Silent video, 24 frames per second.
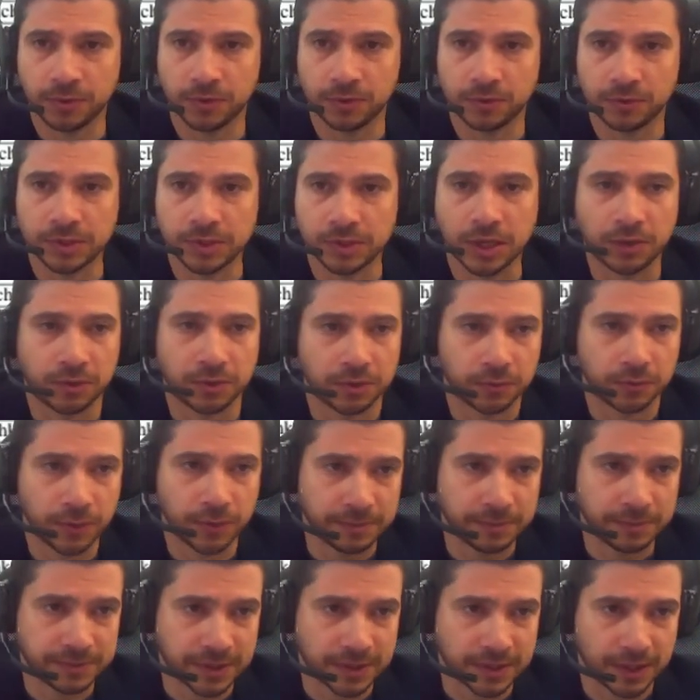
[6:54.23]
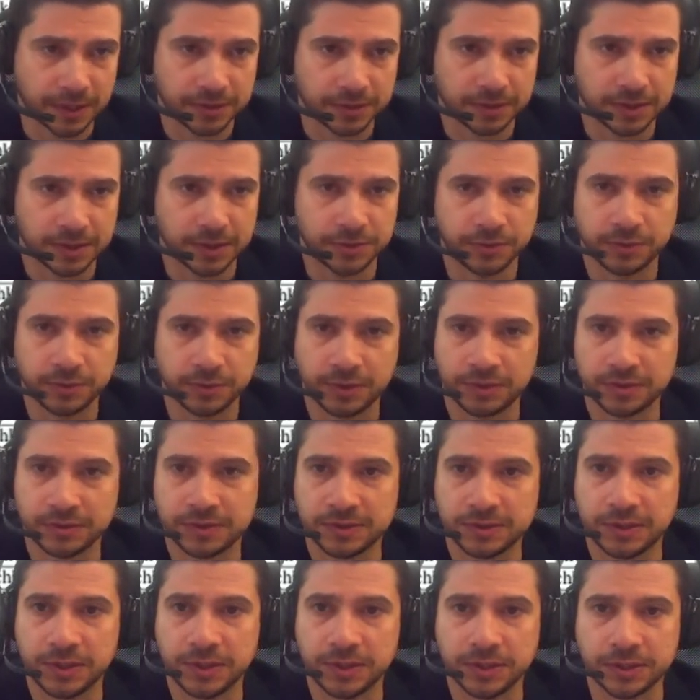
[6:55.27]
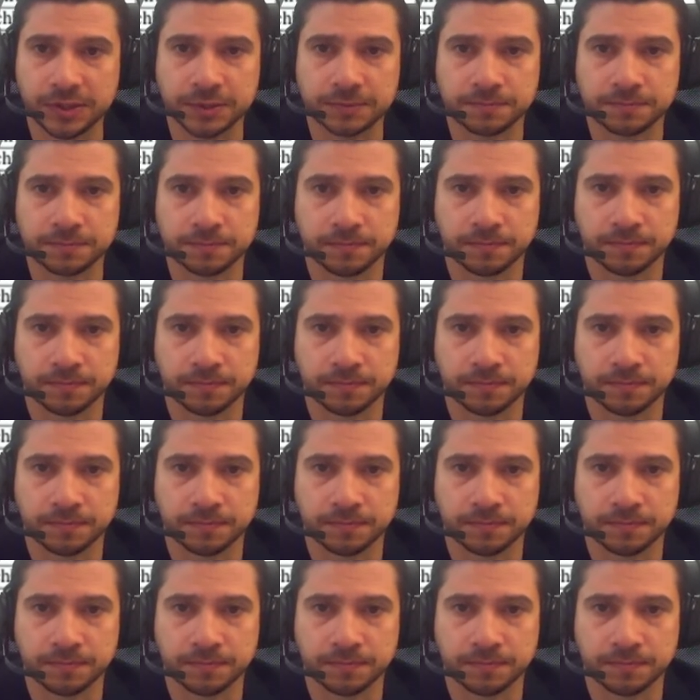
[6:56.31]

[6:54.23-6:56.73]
on our website that you can see here.